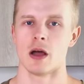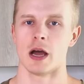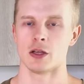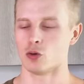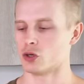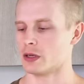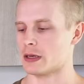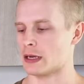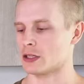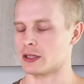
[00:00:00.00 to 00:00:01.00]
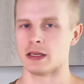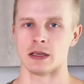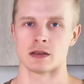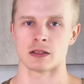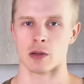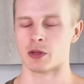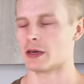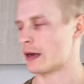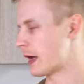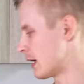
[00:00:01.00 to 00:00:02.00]
I usually, yeah, just eat something
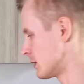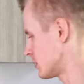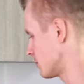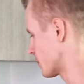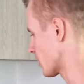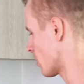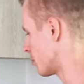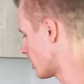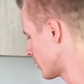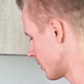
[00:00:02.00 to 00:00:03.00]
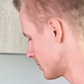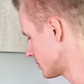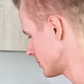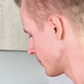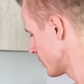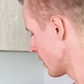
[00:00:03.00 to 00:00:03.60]
that has carbohydrates.